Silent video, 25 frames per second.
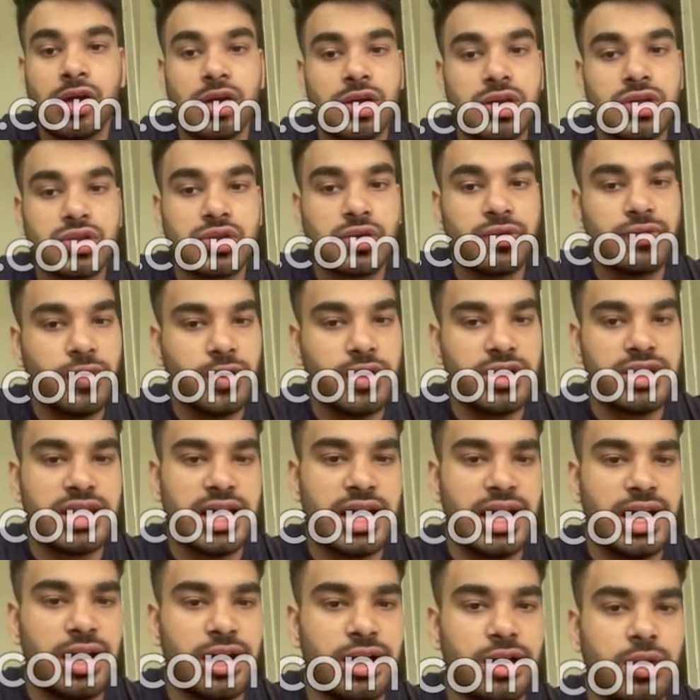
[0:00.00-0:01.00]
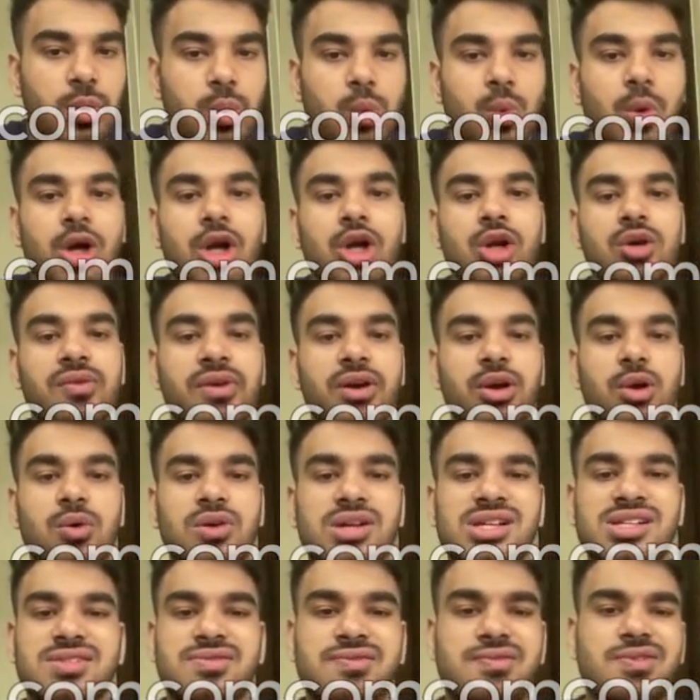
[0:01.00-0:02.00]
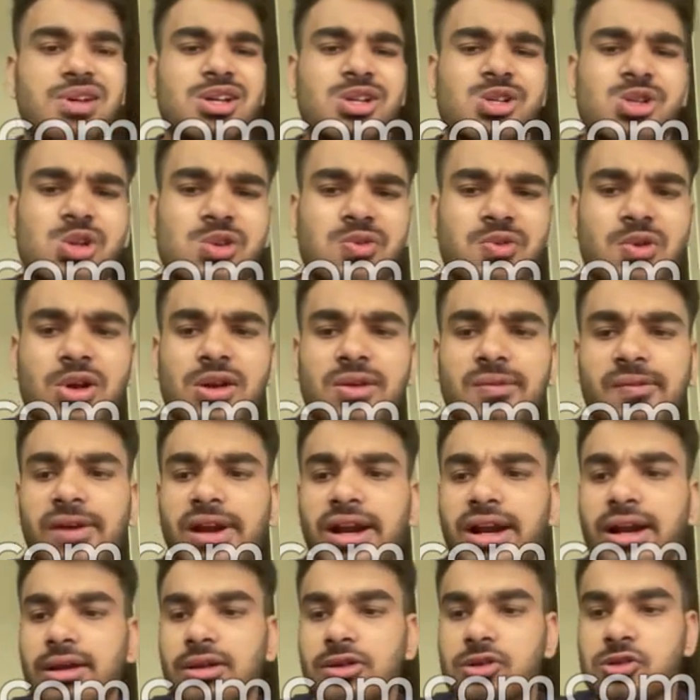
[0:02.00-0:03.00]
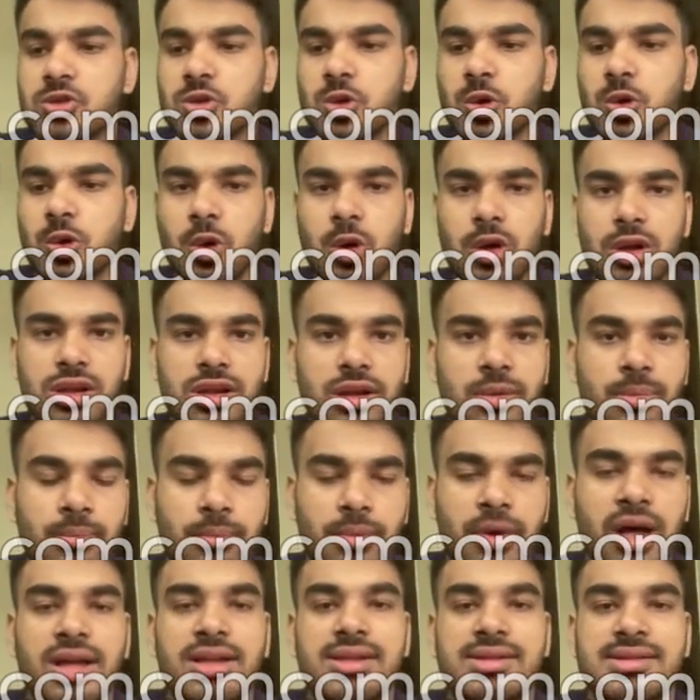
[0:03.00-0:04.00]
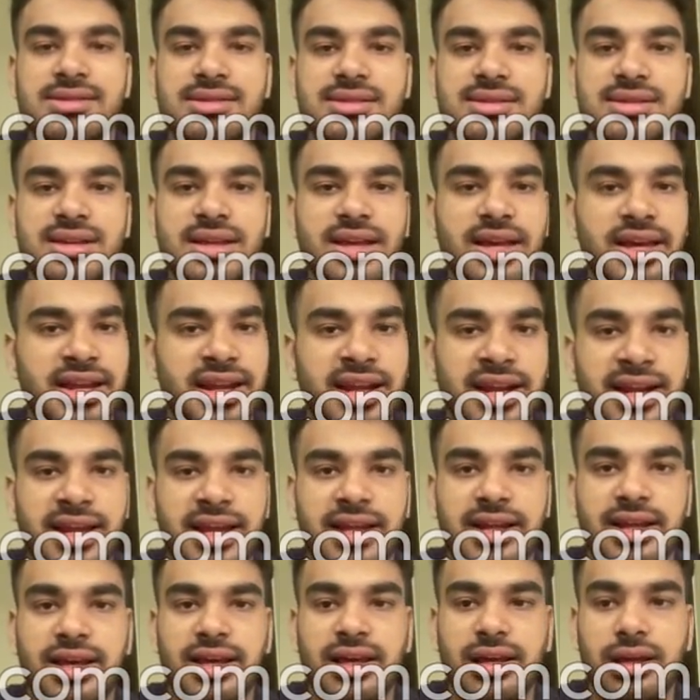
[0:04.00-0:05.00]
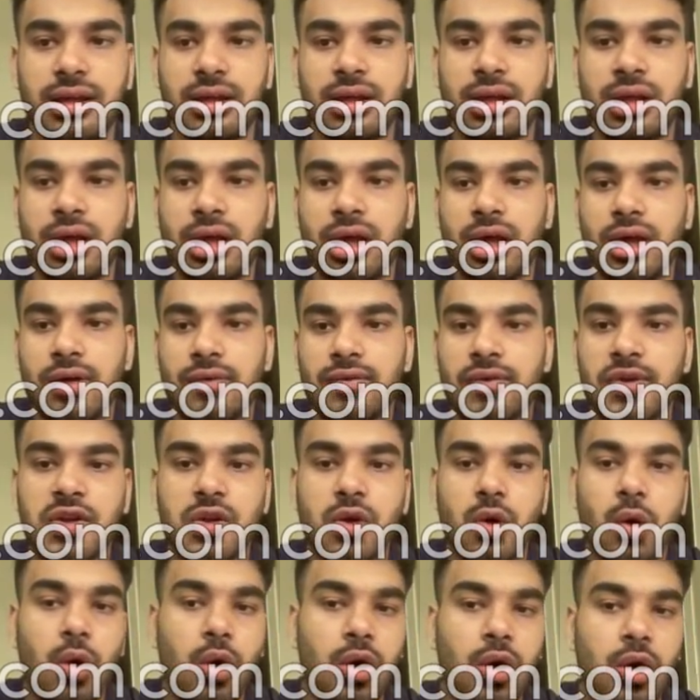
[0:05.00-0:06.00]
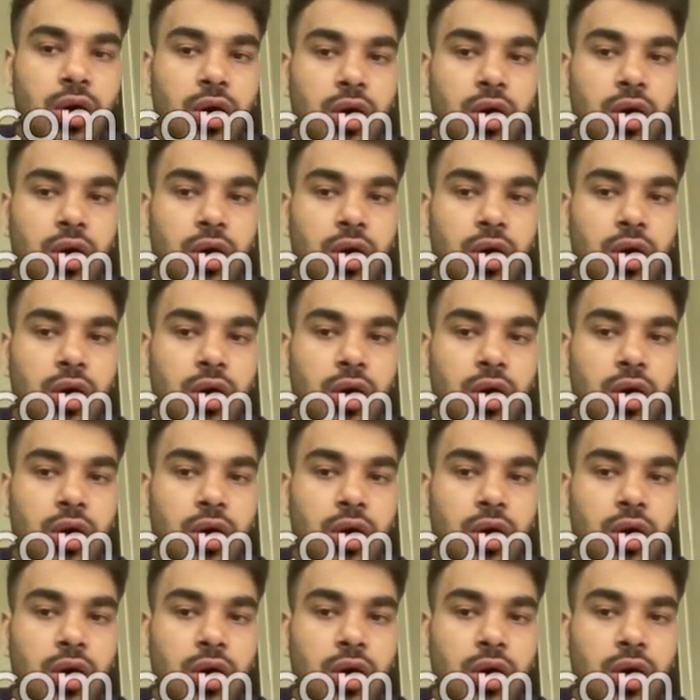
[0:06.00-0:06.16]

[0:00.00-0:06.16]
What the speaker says: So for that, what do we do is first of all we store all the months in an array with all